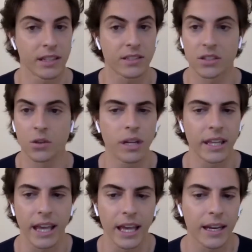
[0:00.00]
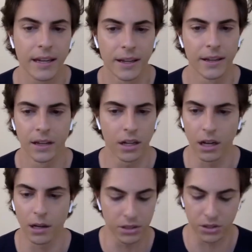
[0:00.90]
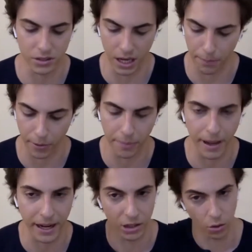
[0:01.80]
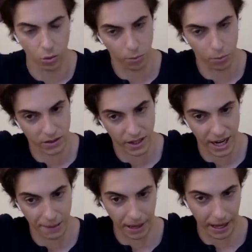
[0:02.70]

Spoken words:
Let's do it again and just hop right back into it one more time.